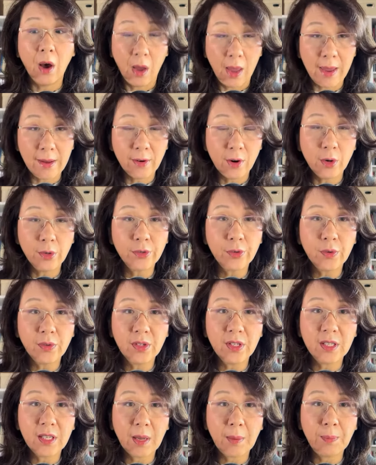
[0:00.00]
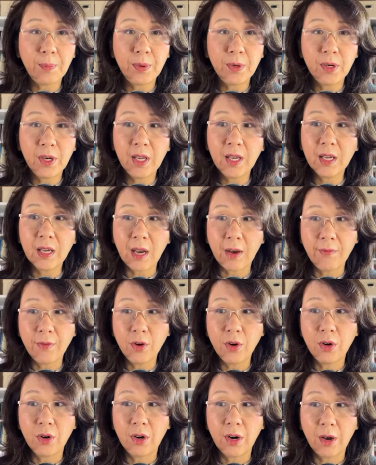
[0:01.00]
and also the deputy
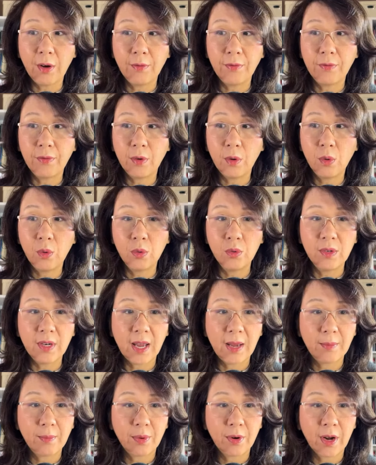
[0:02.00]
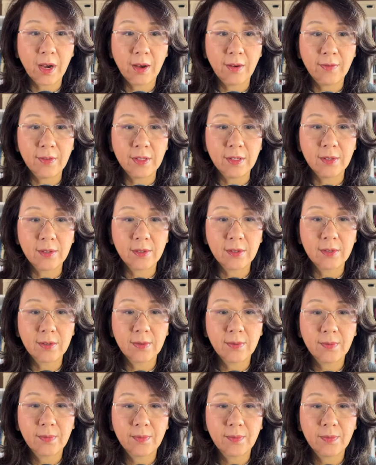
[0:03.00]
governor of Hunan
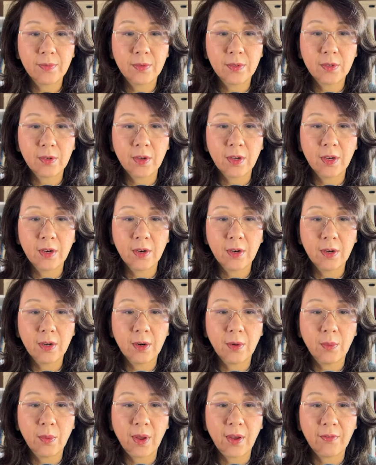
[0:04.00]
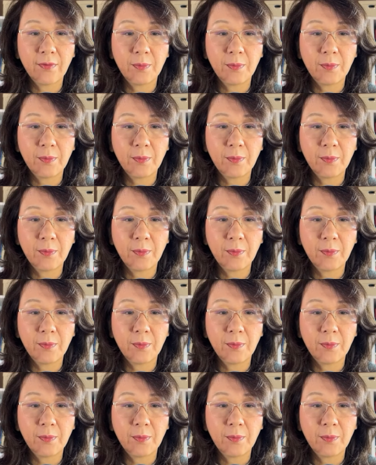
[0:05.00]
province. So here we have